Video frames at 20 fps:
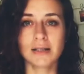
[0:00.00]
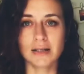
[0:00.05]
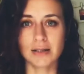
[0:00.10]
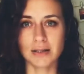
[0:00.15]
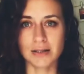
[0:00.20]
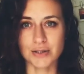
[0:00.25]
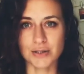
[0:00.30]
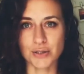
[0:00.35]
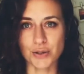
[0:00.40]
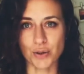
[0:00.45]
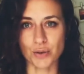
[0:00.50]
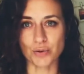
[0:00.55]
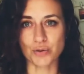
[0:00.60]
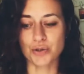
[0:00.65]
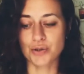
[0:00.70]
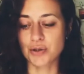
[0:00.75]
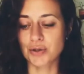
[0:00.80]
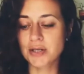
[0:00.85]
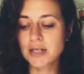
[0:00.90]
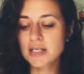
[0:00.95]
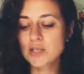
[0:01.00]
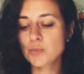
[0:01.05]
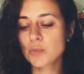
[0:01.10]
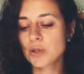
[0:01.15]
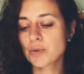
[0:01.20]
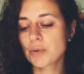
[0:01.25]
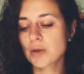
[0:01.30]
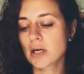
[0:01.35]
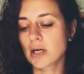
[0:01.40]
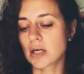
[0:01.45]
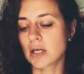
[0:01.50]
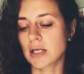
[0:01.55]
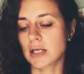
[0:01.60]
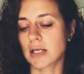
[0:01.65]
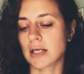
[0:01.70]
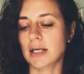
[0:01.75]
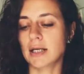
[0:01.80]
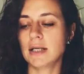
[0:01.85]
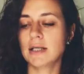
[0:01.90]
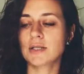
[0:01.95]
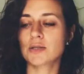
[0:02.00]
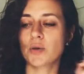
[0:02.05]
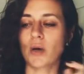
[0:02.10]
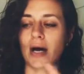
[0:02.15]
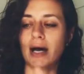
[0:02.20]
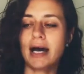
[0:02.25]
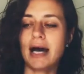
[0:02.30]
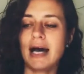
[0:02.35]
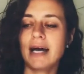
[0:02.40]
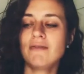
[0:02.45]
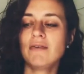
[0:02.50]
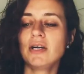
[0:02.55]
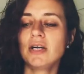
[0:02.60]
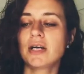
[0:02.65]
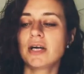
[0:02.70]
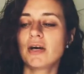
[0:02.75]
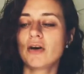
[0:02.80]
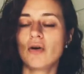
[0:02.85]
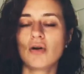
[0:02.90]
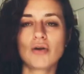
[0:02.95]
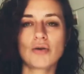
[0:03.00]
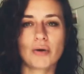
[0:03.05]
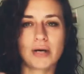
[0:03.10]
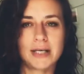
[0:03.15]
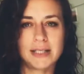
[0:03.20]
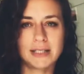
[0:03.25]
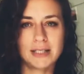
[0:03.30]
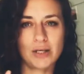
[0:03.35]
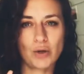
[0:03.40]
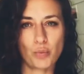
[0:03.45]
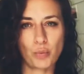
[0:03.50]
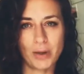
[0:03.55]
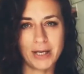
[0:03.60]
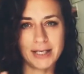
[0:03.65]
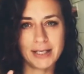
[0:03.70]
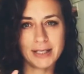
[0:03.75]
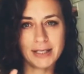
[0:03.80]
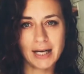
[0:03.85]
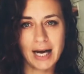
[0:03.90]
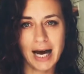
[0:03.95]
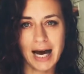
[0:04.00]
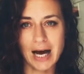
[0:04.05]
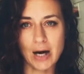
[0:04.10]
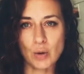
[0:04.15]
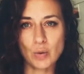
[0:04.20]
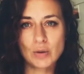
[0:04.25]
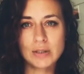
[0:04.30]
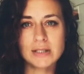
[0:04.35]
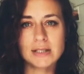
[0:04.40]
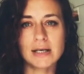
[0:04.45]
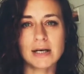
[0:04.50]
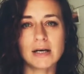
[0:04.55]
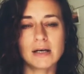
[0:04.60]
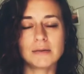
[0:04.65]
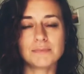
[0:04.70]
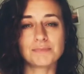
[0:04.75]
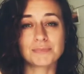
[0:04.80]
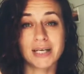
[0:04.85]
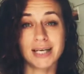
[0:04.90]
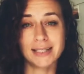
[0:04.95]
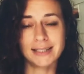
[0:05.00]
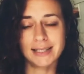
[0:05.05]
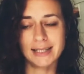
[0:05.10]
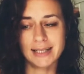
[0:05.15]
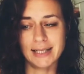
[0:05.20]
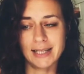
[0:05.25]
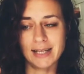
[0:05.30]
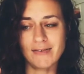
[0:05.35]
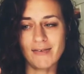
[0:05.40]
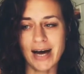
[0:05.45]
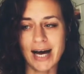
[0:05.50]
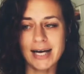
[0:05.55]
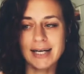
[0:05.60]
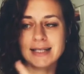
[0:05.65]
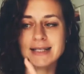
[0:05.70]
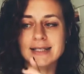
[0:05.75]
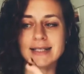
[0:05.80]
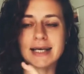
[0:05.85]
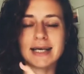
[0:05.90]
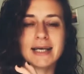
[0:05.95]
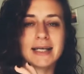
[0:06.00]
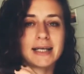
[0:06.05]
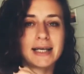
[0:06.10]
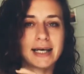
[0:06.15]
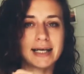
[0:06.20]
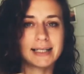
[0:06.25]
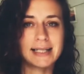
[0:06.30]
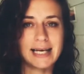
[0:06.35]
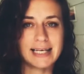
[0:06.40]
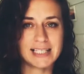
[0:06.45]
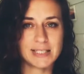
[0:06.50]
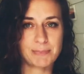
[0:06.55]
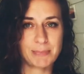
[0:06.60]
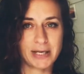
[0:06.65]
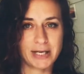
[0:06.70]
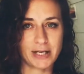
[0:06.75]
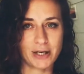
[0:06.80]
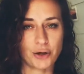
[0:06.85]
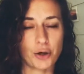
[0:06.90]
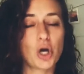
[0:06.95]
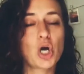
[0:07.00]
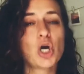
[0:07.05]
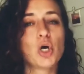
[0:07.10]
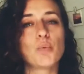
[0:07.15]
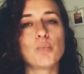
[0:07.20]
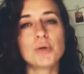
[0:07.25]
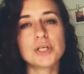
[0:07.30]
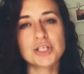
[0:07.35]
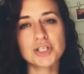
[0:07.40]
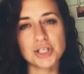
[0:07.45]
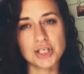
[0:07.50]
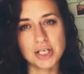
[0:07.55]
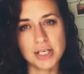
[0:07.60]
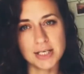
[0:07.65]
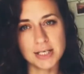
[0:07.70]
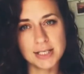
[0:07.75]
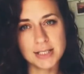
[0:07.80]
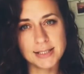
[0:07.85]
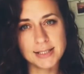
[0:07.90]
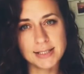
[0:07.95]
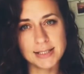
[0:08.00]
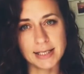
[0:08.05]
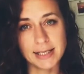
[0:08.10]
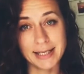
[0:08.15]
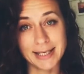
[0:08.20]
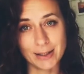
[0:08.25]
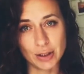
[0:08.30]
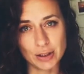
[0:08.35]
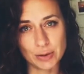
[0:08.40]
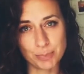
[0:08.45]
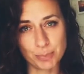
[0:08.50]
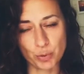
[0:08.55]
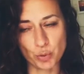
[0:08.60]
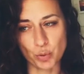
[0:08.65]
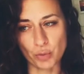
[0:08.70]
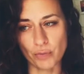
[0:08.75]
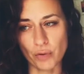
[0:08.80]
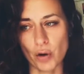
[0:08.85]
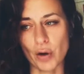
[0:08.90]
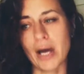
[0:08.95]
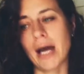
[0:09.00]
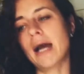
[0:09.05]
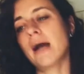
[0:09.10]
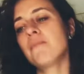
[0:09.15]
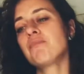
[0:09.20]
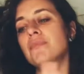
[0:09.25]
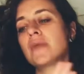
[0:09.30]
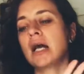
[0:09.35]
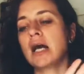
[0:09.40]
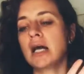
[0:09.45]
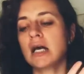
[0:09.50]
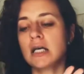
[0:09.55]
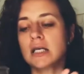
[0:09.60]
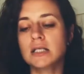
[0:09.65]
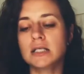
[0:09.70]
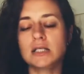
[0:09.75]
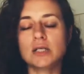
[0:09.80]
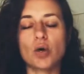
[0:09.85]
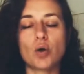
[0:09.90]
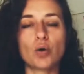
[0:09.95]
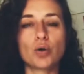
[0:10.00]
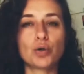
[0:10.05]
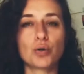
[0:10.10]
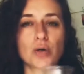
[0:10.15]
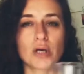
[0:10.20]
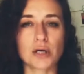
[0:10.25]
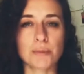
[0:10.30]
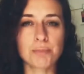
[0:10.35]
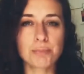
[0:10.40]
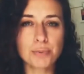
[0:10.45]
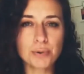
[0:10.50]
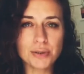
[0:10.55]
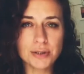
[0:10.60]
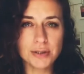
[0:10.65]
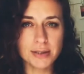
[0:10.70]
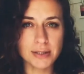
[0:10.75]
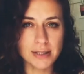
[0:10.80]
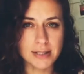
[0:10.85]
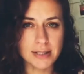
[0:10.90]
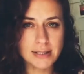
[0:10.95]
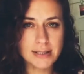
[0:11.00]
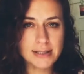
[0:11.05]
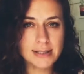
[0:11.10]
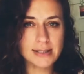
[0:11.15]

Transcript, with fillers: So to this, what we're gonna need, so I have in here already weighted out candelilla wax in a glass beaker, which is heat proof, okay? So you can put this